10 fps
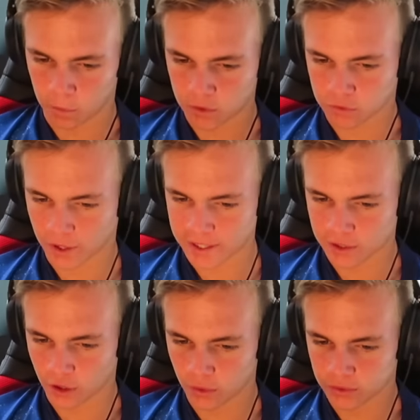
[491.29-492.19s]
What rating
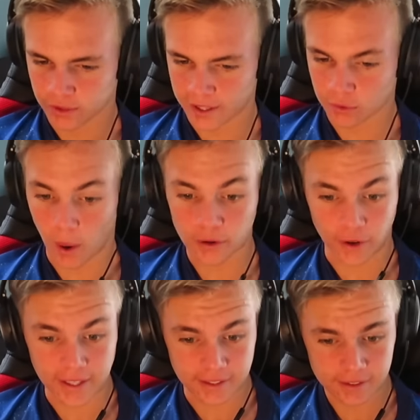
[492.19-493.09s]
though? 91 rated?